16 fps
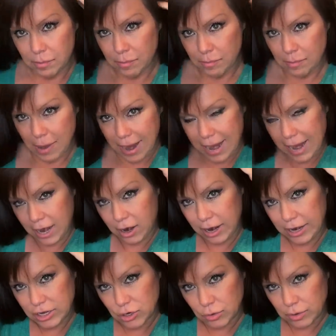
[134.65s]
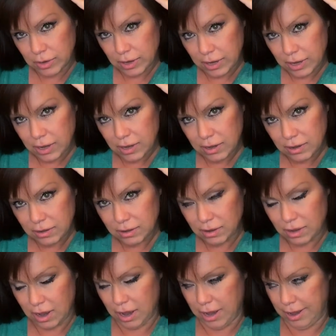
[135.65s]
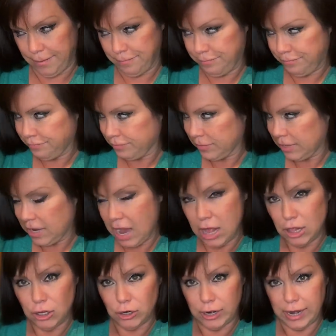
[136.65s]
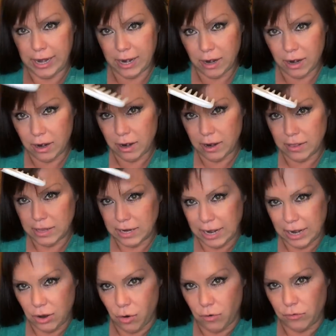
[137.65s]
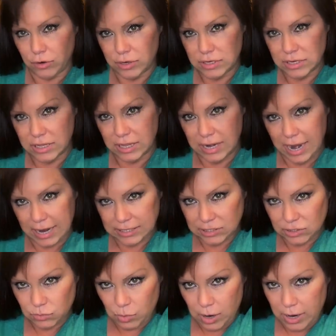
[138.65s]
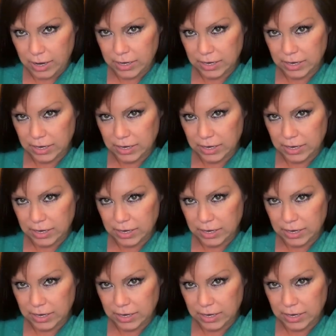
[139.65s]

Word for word: my hair. I do um, color here, and then I go over to the next one.